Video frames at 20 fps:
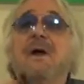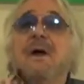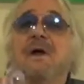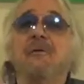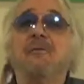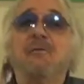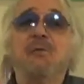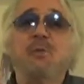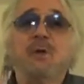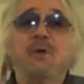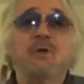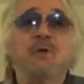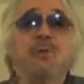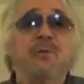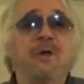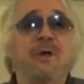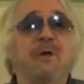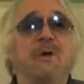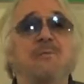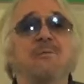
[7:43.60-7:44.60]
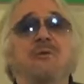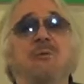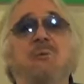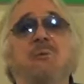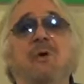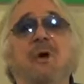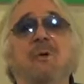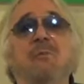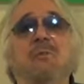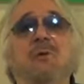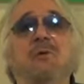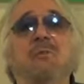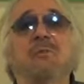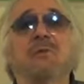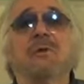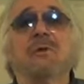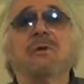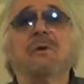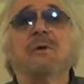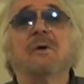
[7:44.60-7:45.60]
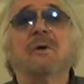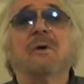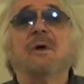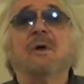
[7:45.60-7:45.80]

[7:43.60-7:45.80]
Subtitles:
Everyone who becomes a prime mover